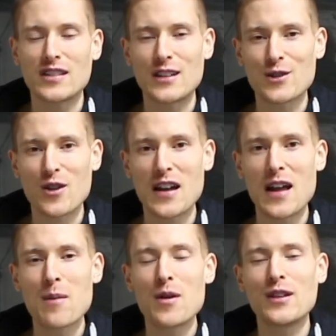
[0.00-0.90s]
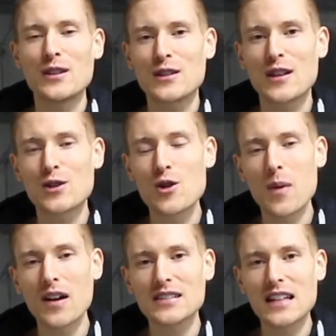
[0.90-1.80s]
So let's try putting those 2
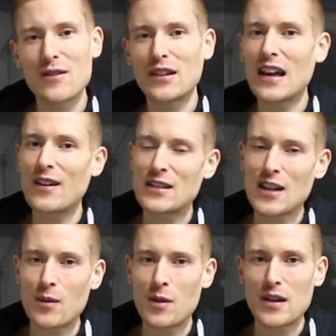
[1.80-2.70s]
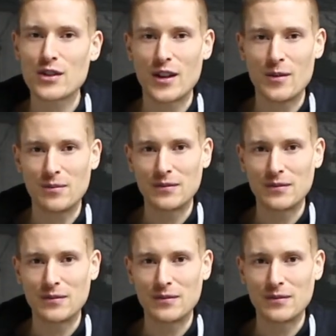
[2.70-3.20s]
parts together now in time with the metronome.